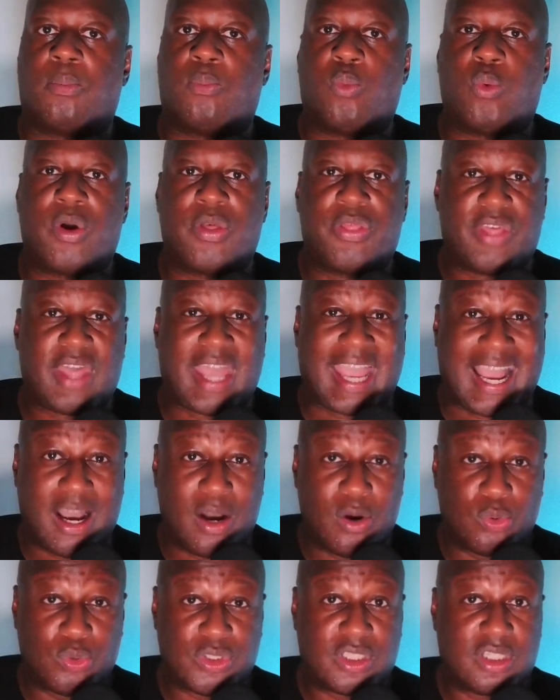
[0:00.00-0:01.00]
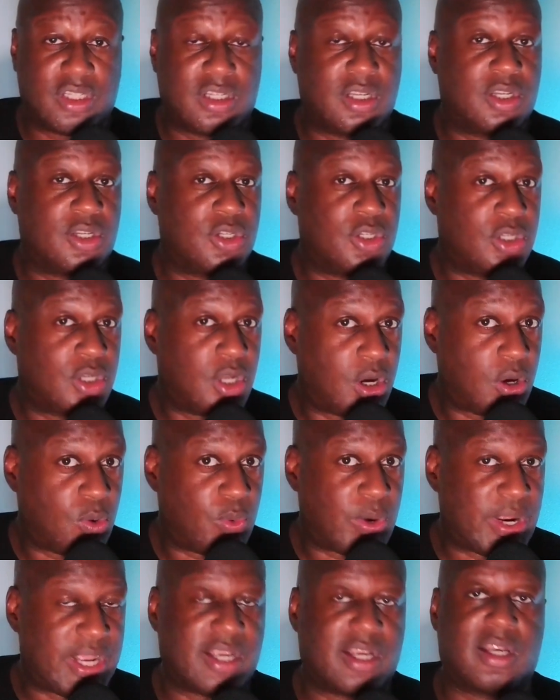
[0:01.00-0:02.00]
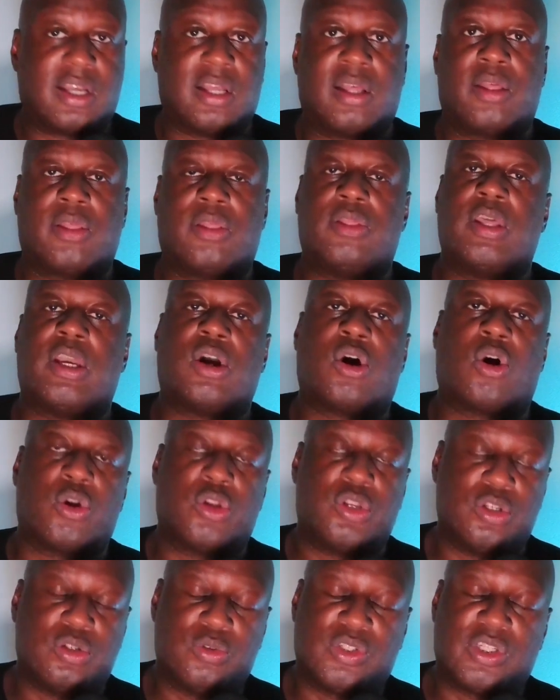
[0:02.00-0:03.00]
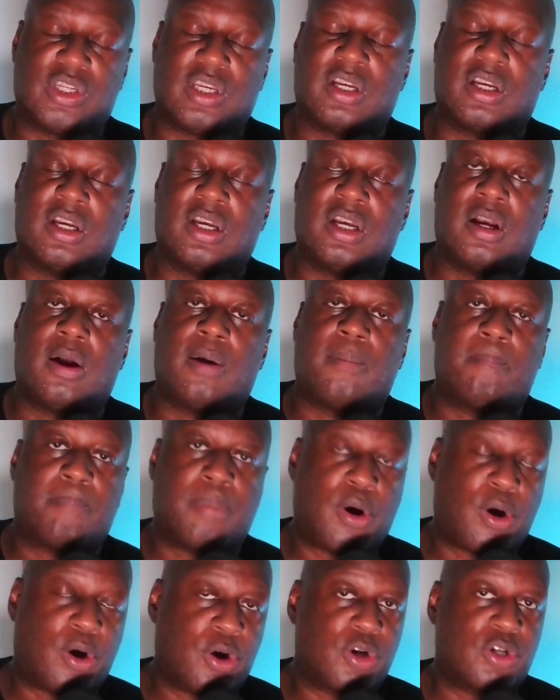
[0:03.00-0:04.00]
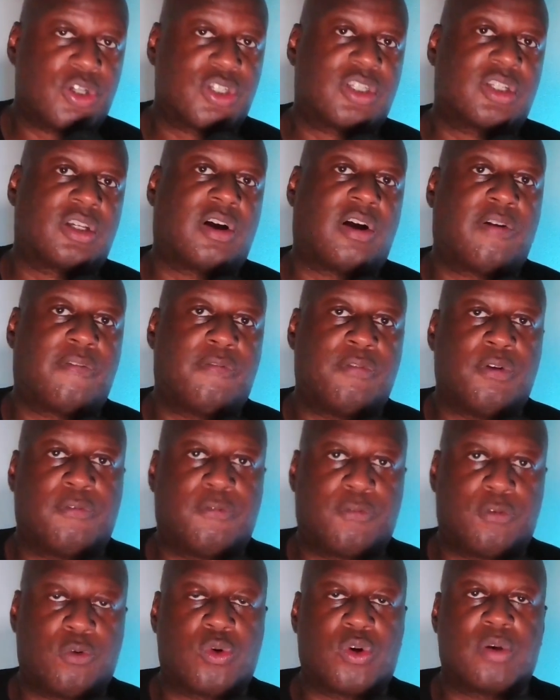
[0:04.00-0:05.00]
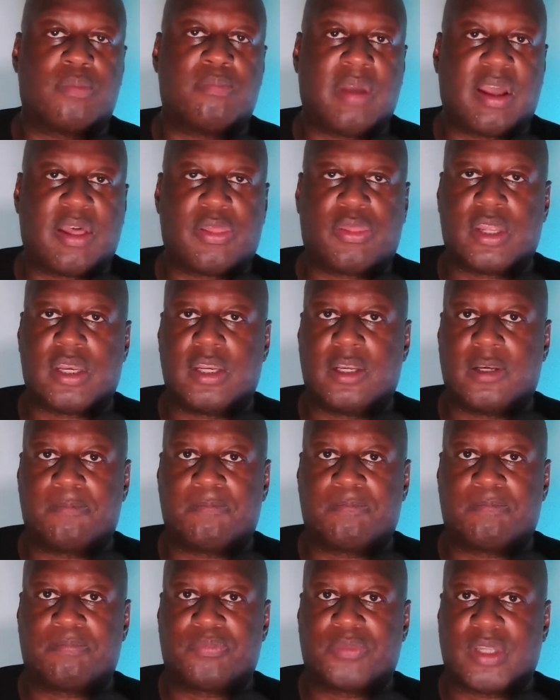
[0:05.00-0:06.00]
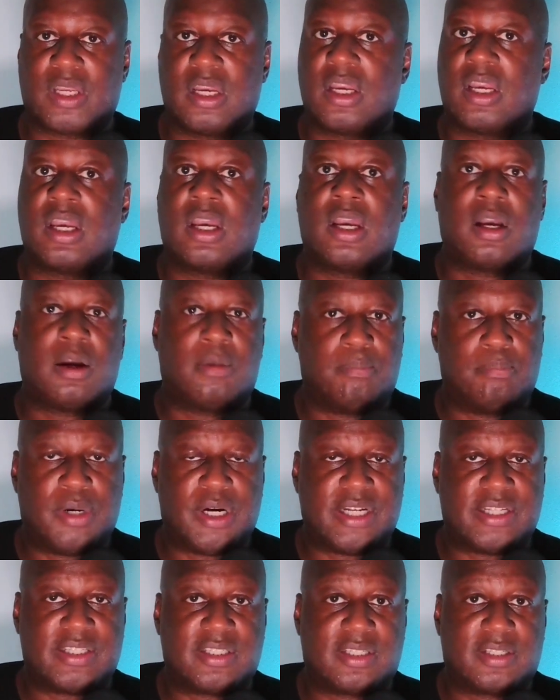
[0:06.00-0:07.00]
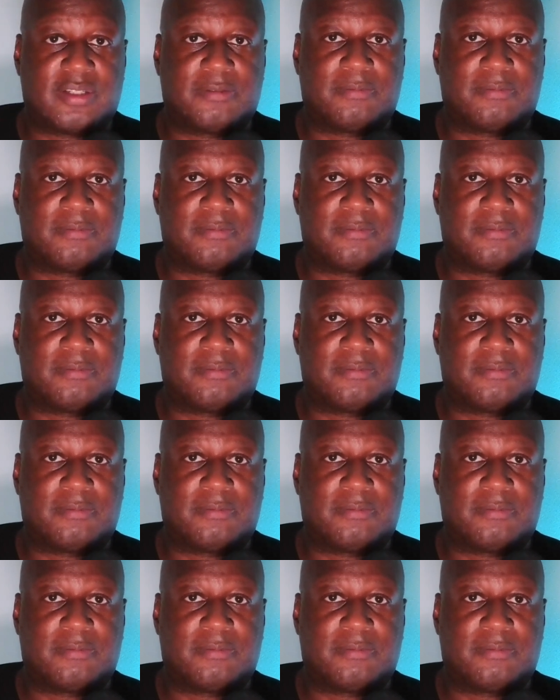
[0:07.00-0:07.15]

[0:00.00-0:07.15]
without knowing they are using part of the Ford method. But